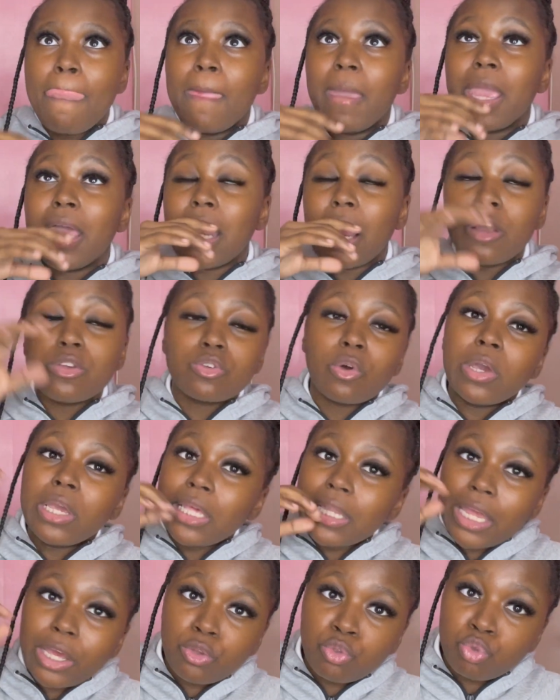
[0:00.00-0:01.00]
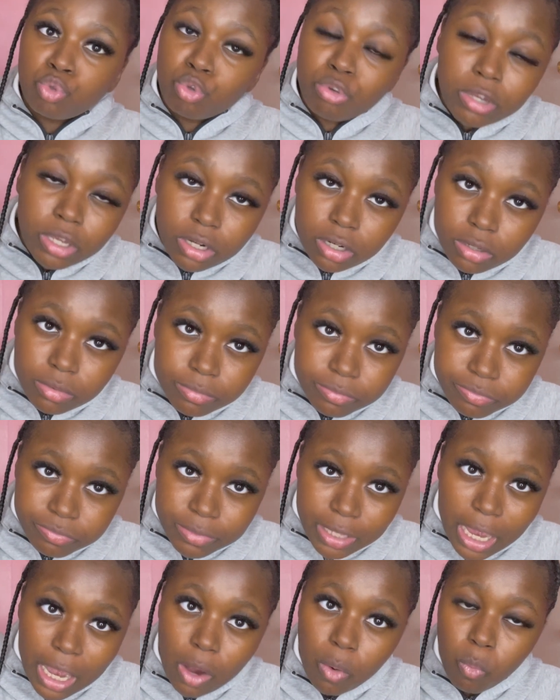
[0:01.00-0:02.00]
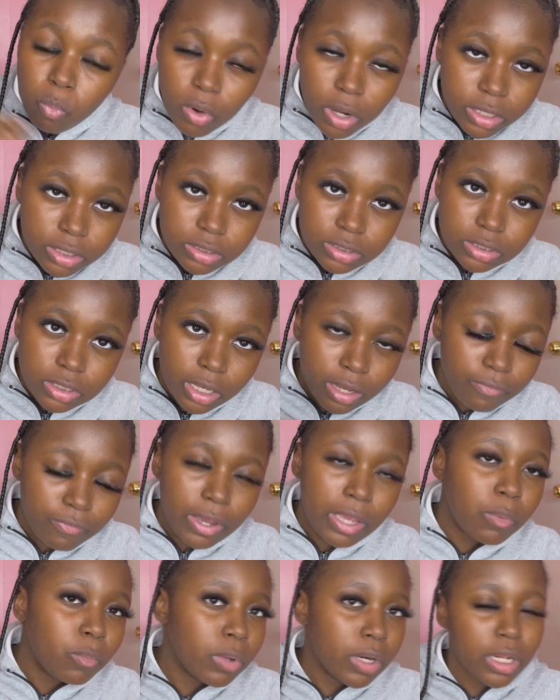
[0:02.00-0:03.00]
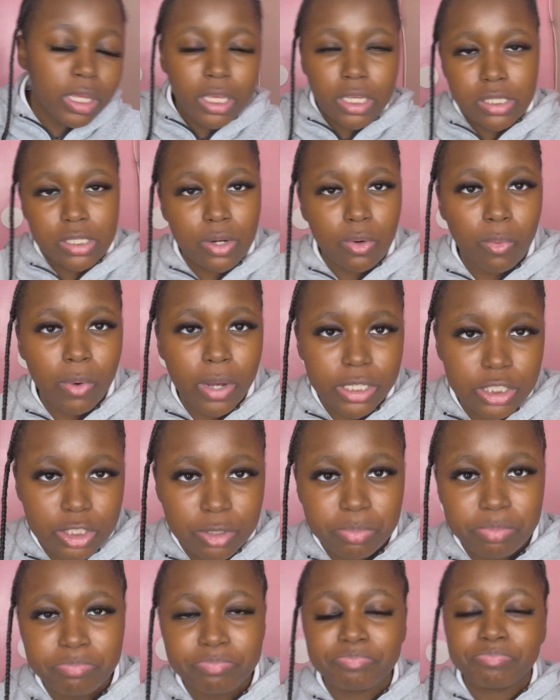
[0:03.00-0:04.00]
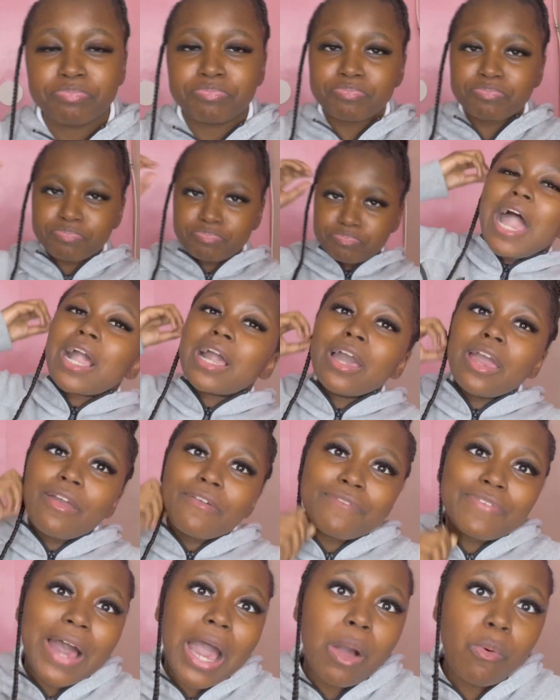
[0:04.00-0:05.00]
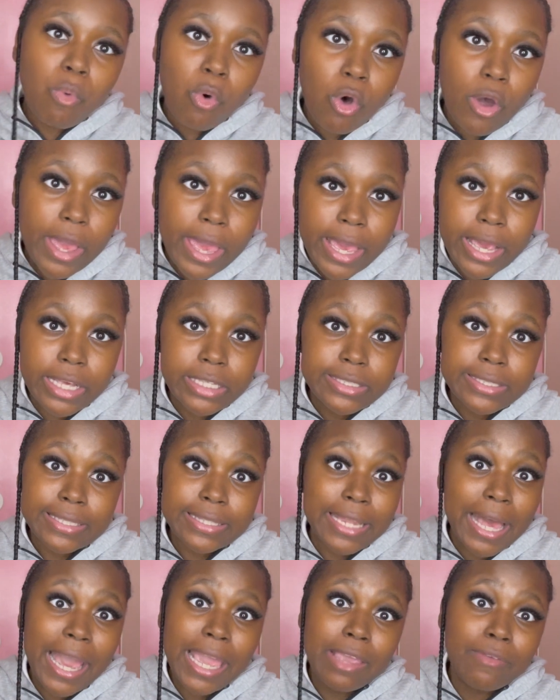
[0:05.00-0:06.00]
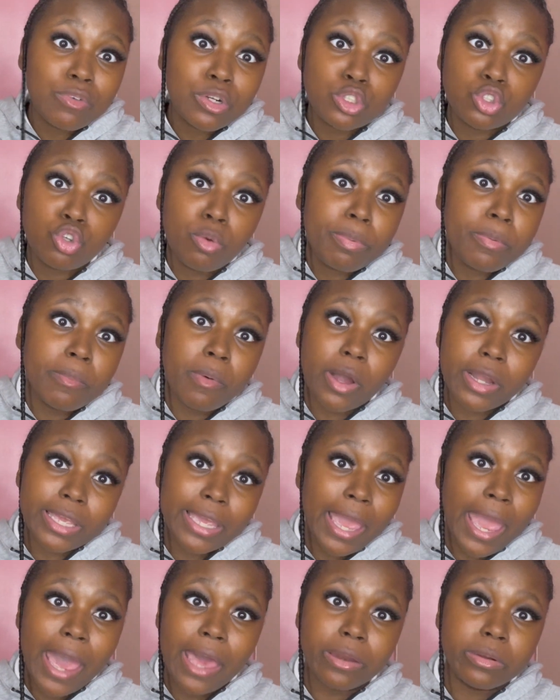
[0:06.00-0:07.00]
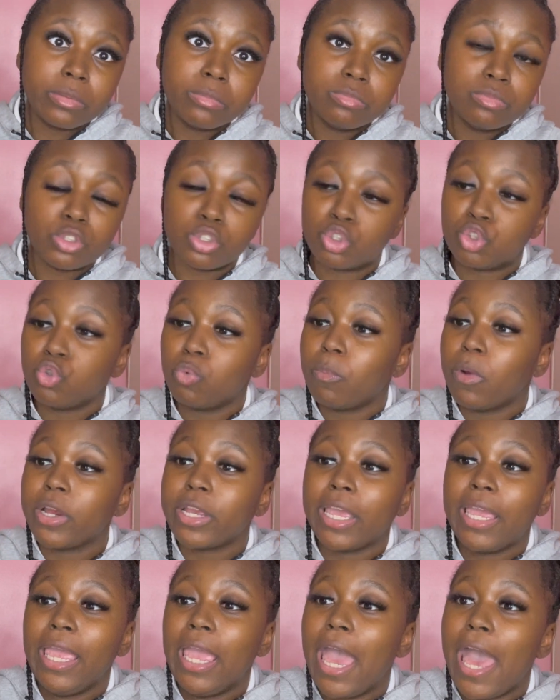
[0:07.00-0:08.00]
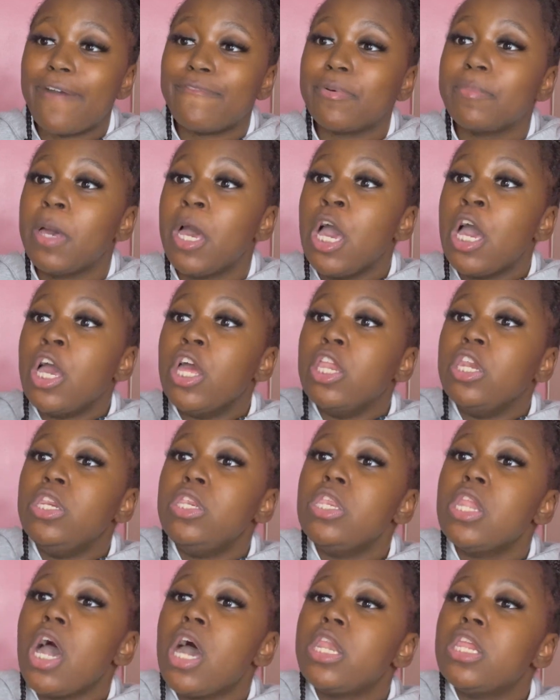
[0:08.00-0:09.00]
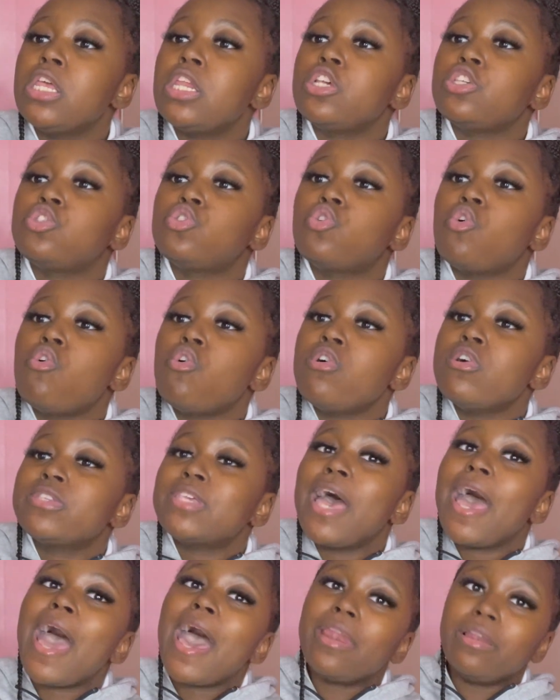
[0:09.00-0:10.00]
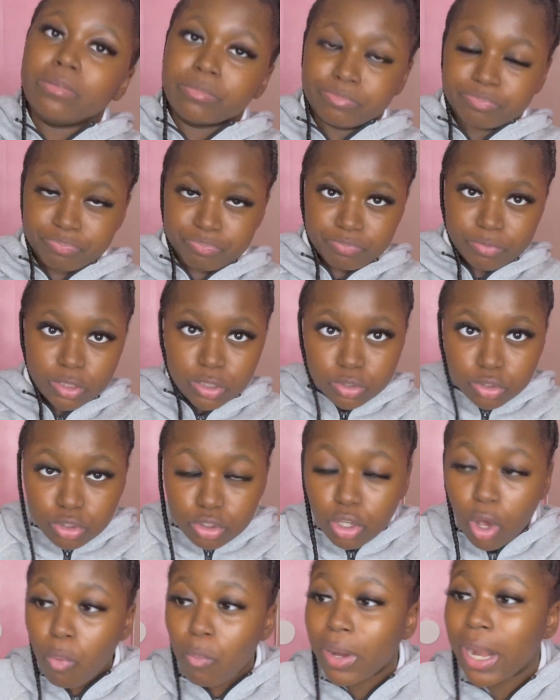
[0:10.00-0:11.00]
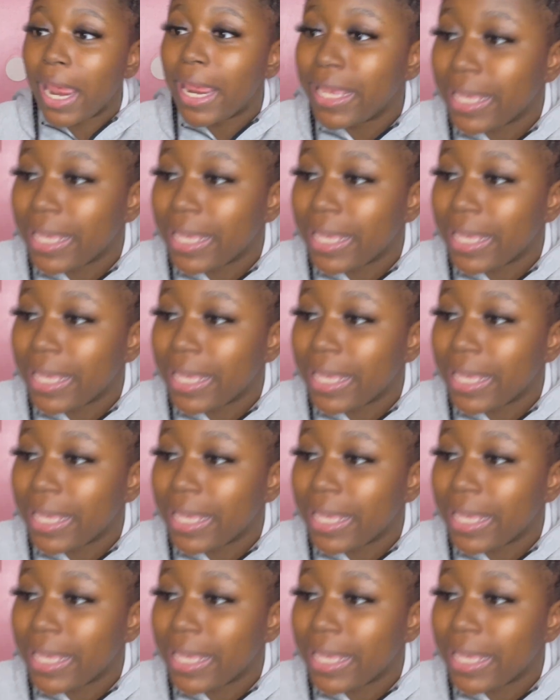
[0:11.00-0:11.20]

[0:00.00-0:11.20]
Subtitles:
And I was gonna eat like three of them at once, like if I didn't want to answer the question. I couldn't find Warheads. Not even the supermarket had them. The supermarket ain't have them. None of the stores had them. So what I